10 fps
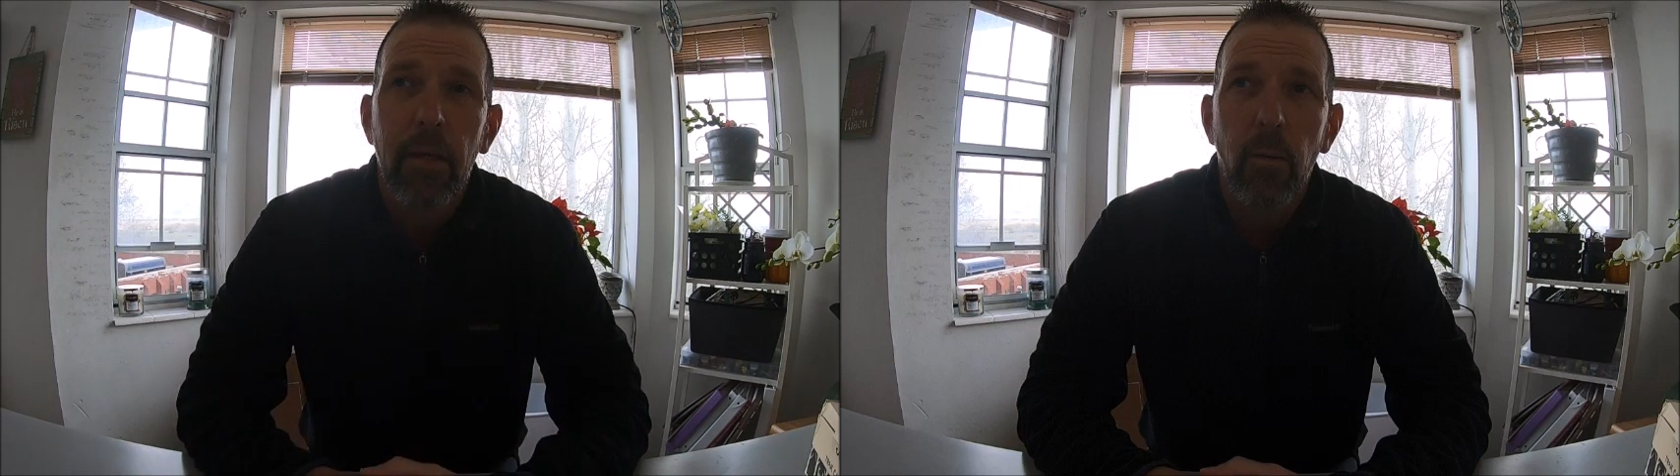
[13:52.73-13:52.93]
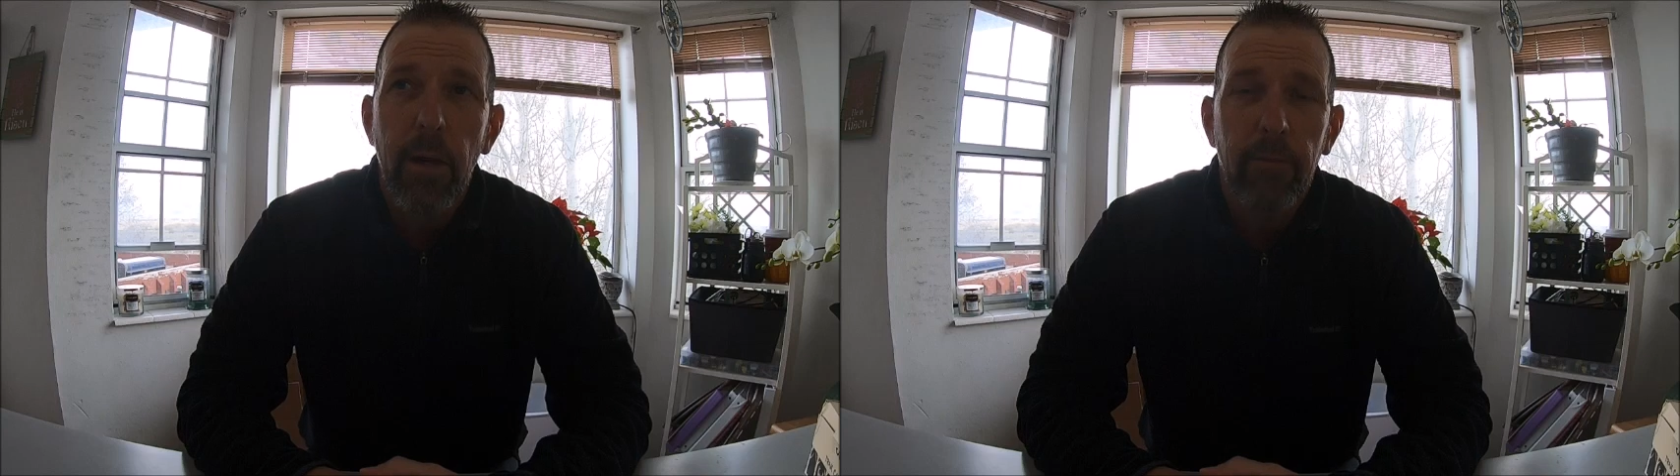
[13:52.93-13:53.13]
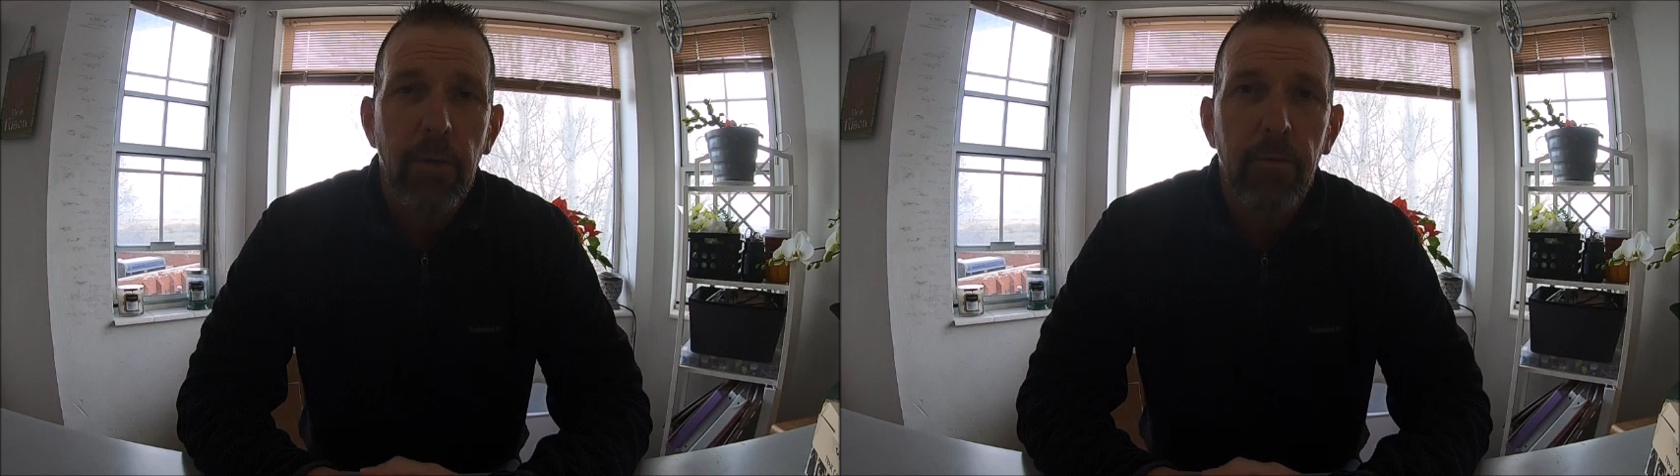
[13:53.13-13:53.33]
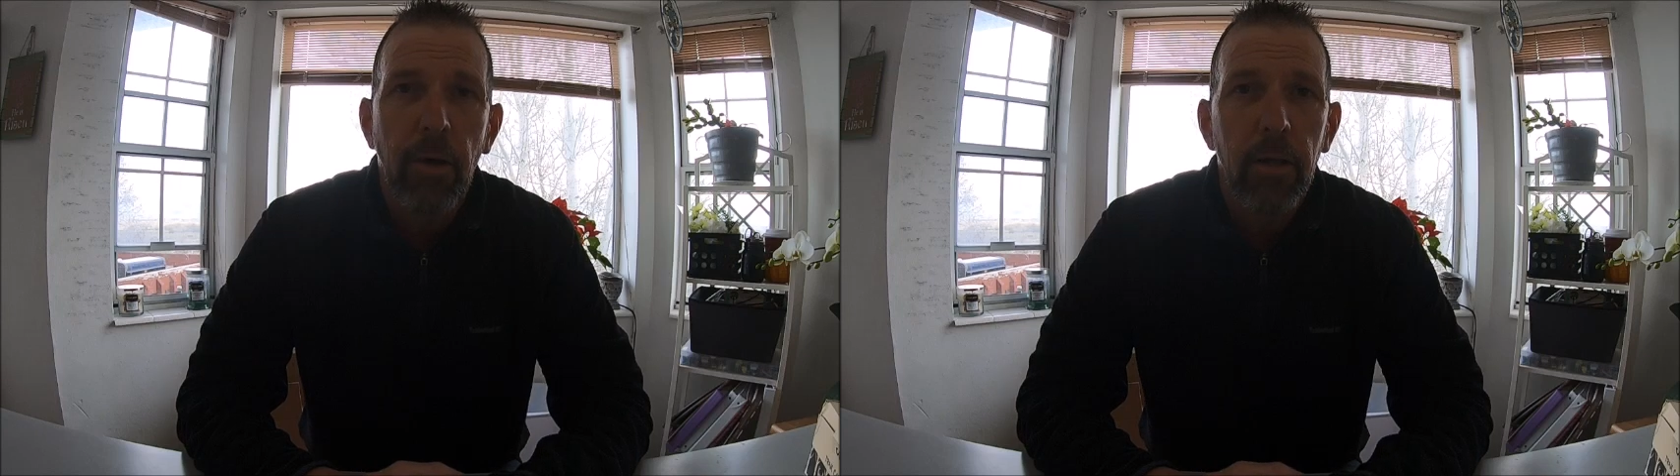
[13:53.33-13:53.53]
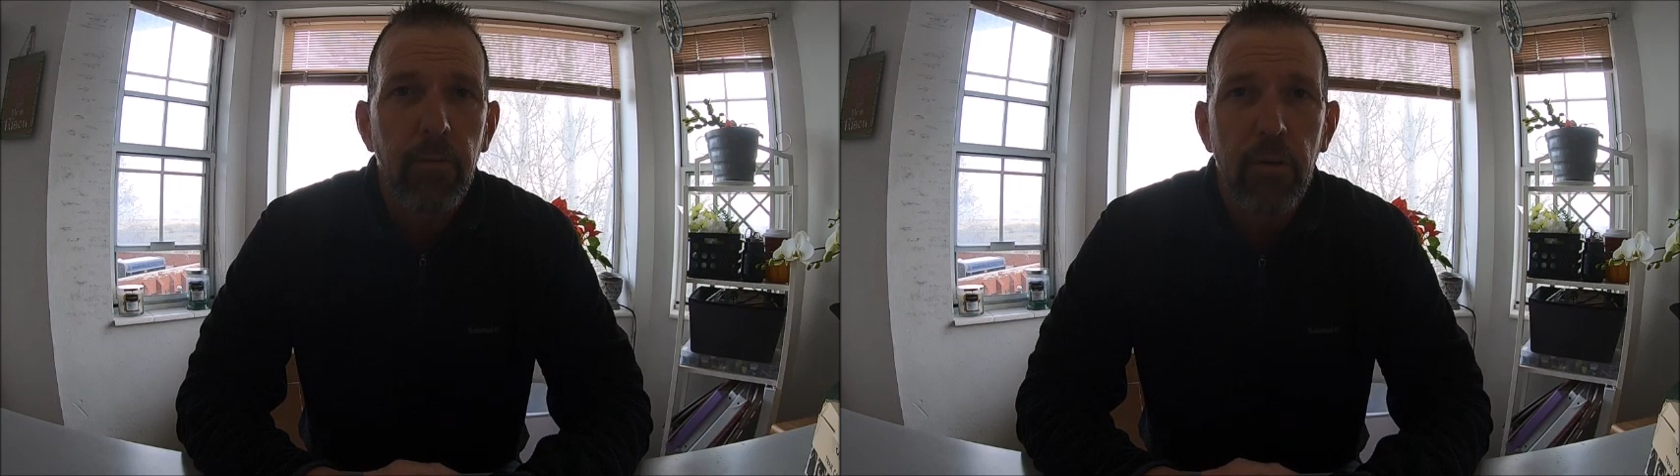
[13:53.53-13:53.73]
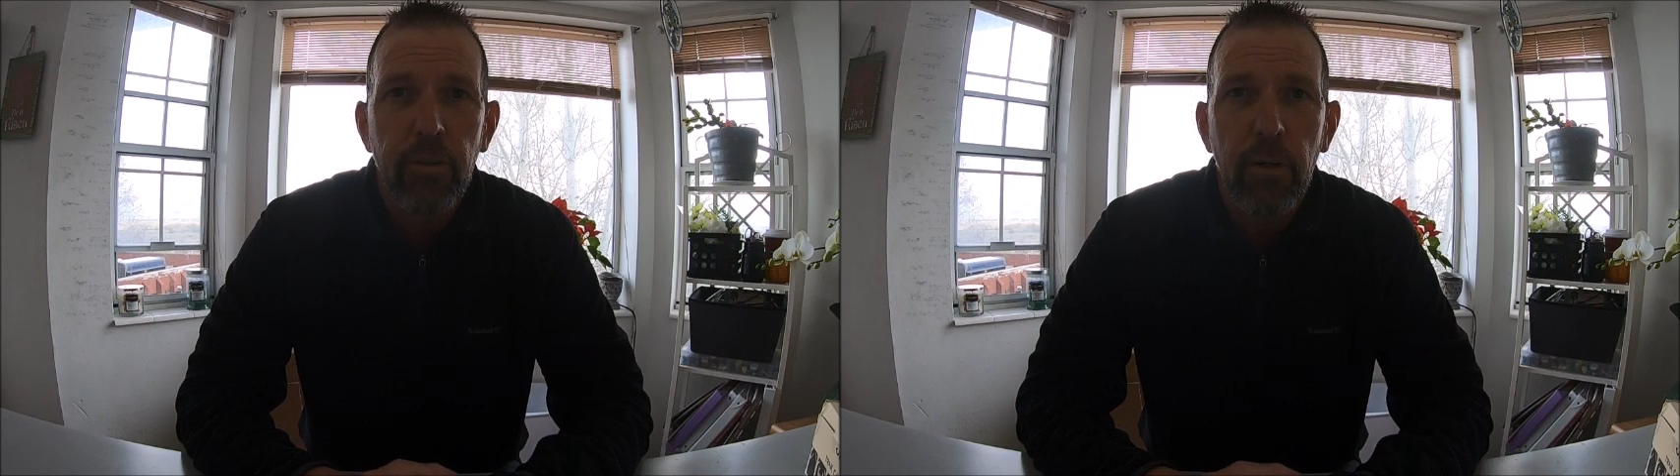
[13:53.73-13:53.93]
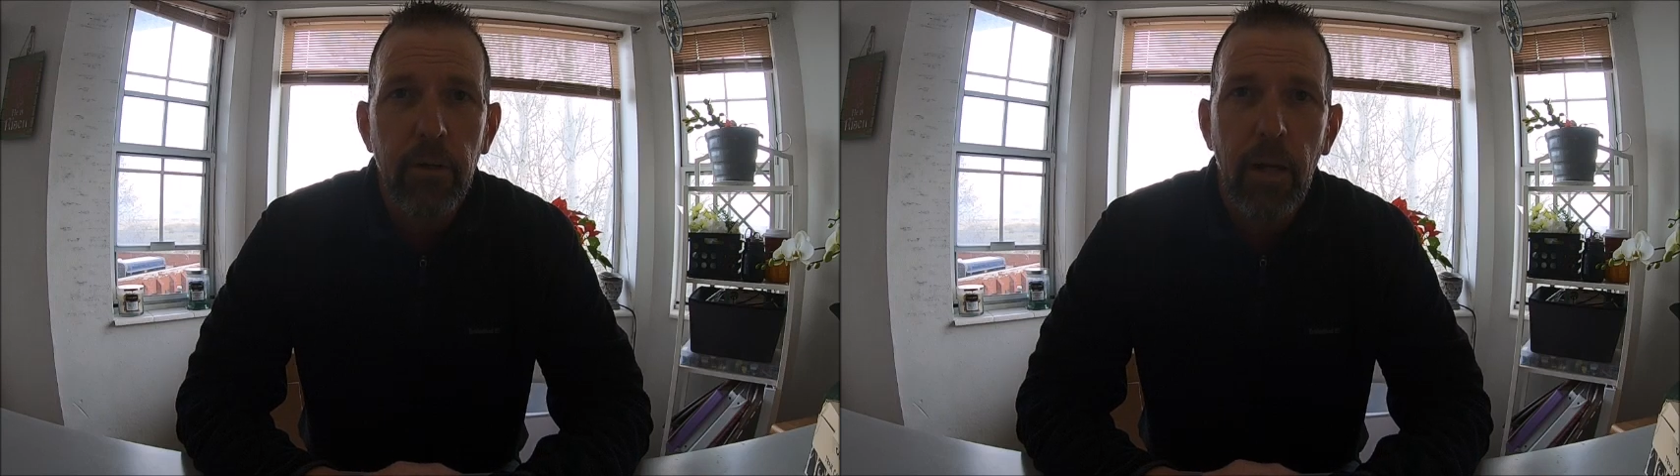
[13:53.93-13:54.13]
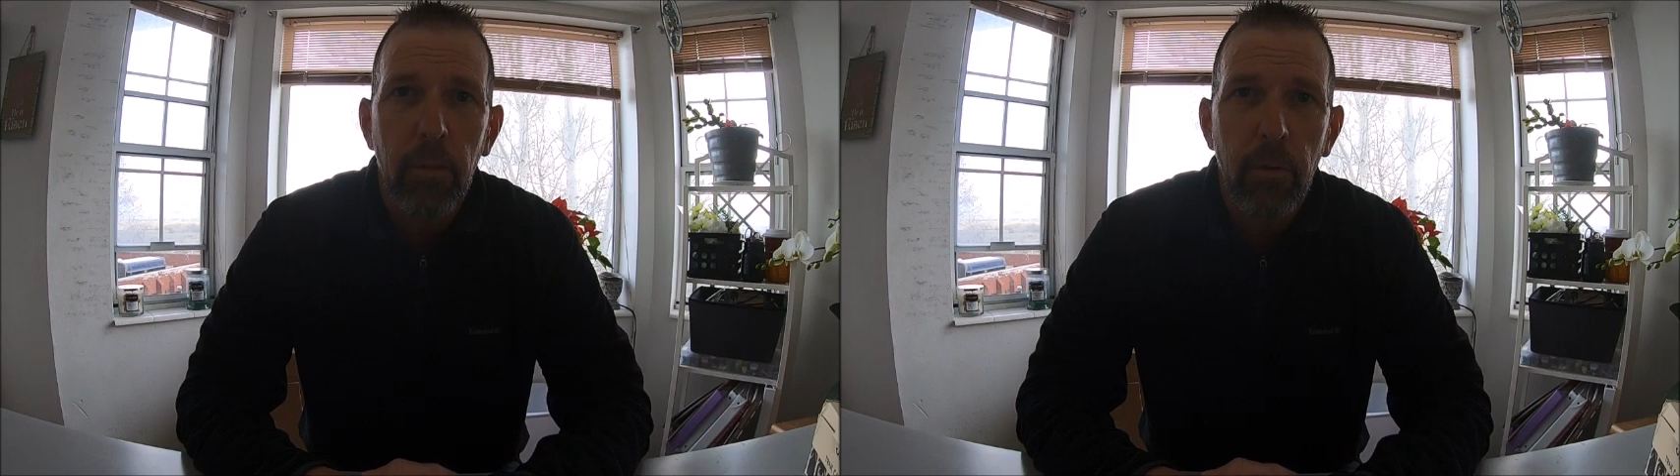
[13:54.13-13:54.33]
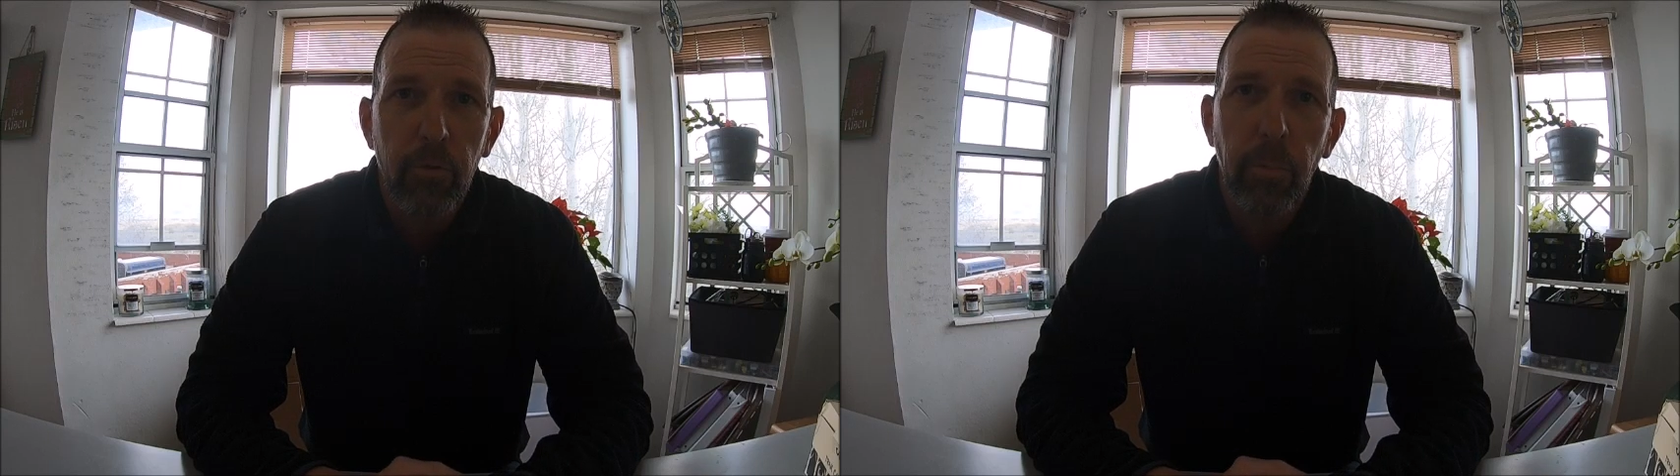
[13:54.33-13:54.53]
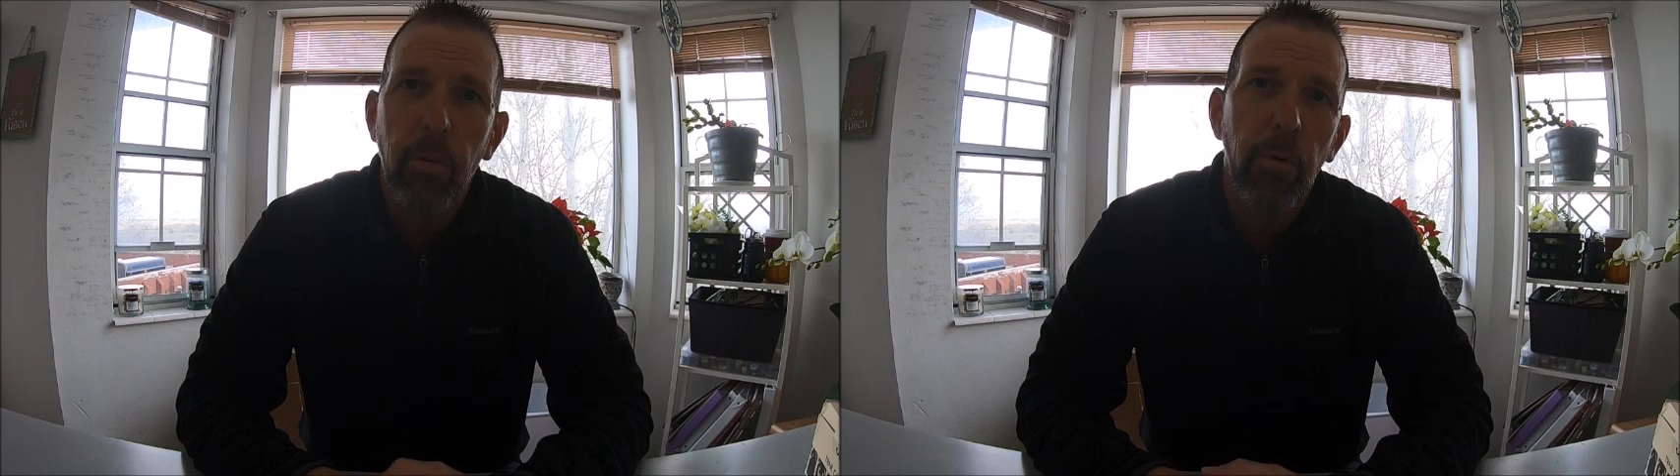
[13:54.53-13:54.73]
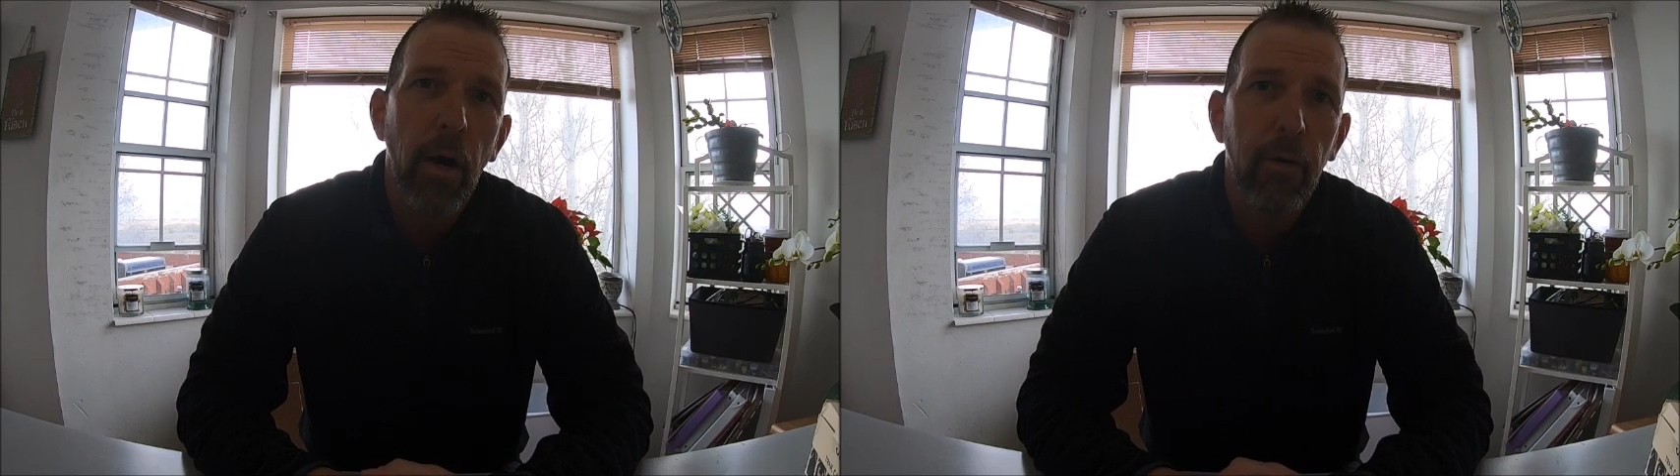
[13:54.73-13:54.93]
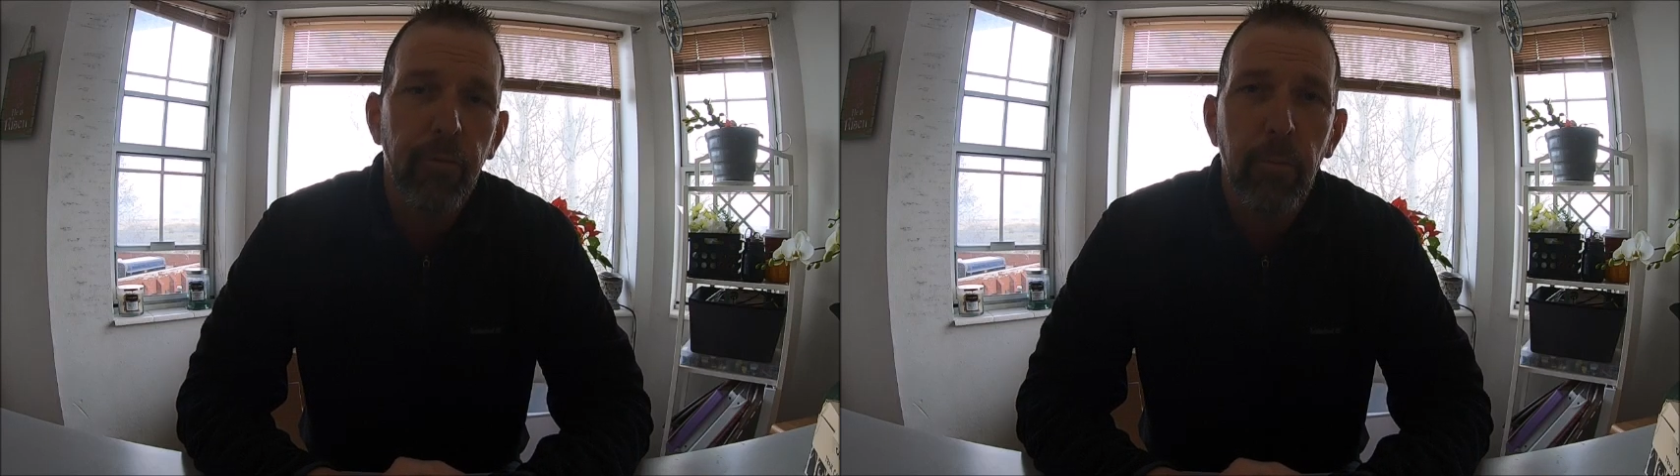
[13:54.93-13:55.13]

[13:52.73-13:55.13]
We have to have all of our trail cameras pulled off